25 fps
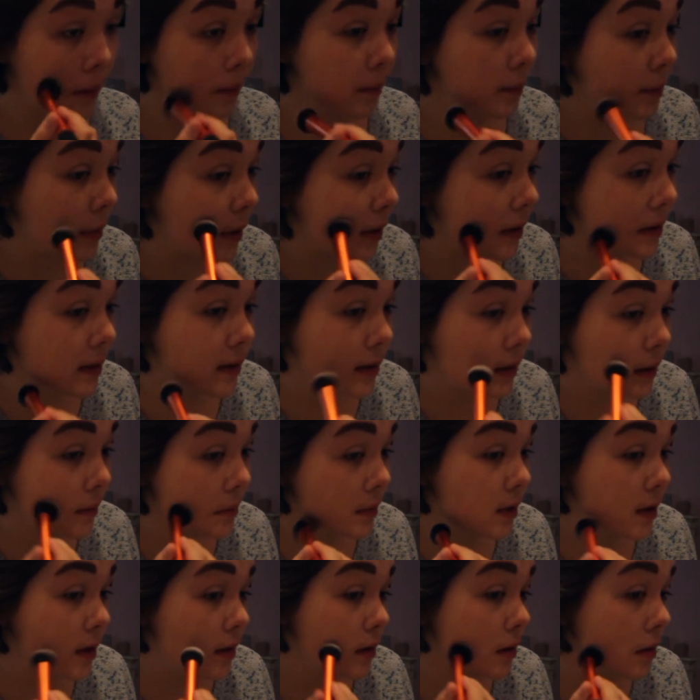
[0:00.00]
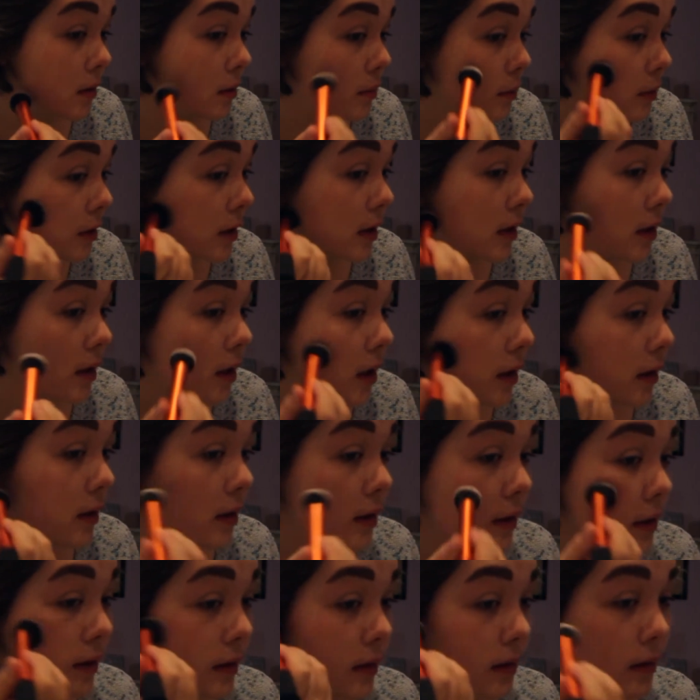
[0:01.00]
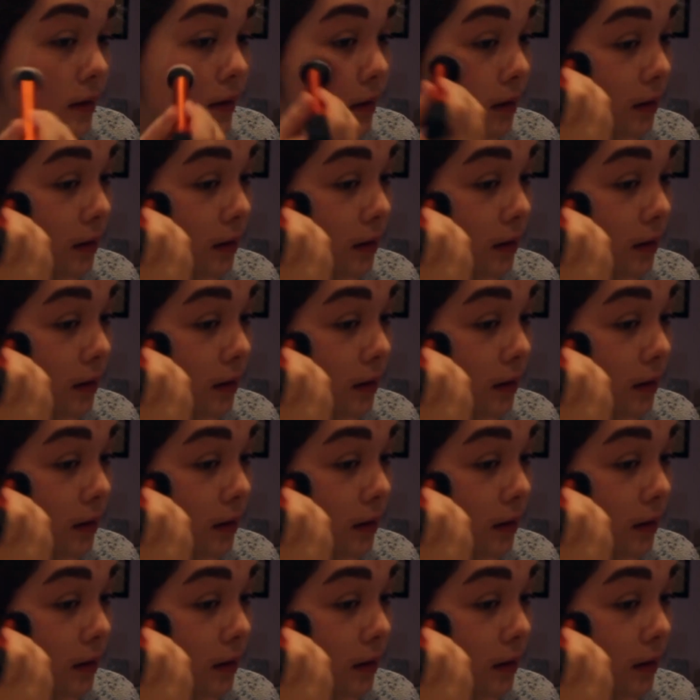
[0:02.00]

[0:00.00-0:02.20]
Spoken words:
but it seems to blend out this